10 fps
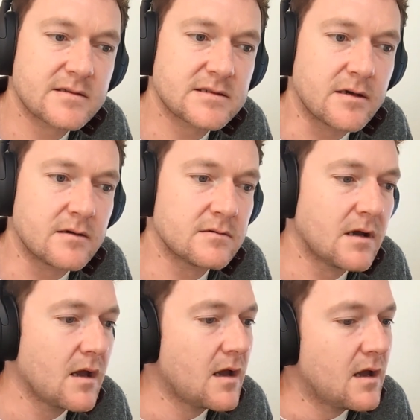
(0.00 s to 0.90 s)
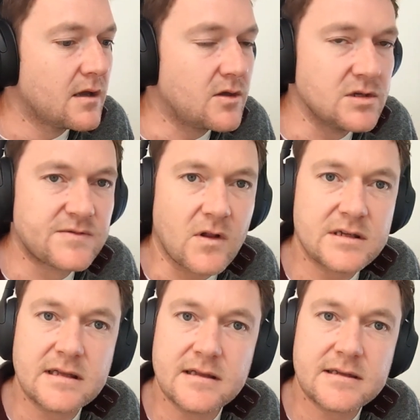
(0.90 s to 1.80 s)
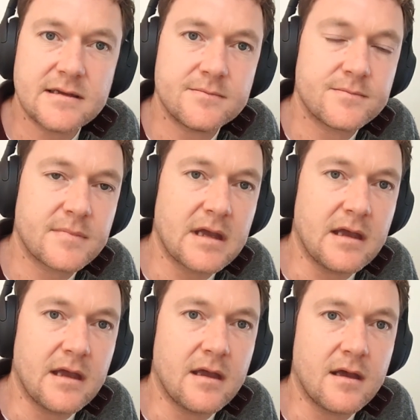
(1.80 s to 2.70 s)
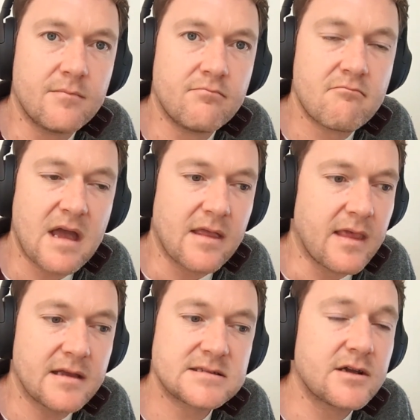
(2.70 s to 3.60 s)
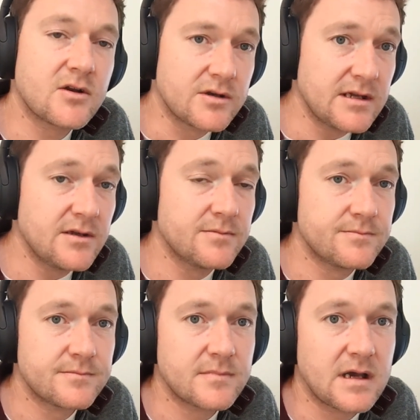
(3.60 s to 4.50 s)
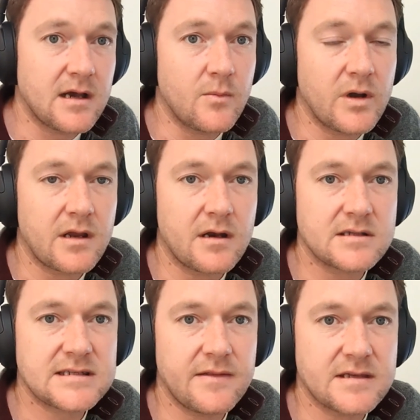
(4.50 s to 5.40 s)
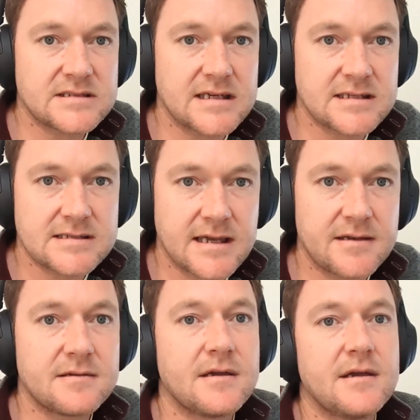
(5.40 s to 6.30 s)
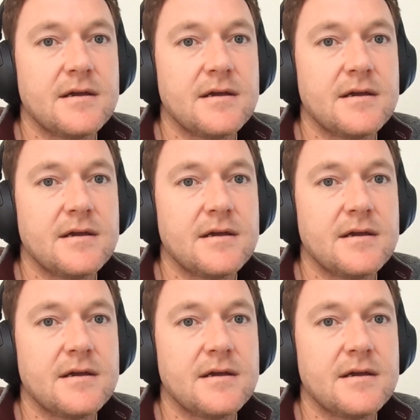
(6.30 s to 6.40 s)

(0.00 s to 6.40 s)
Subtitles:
So huge volatility, and that's going to continue. We're going to see this, as I said,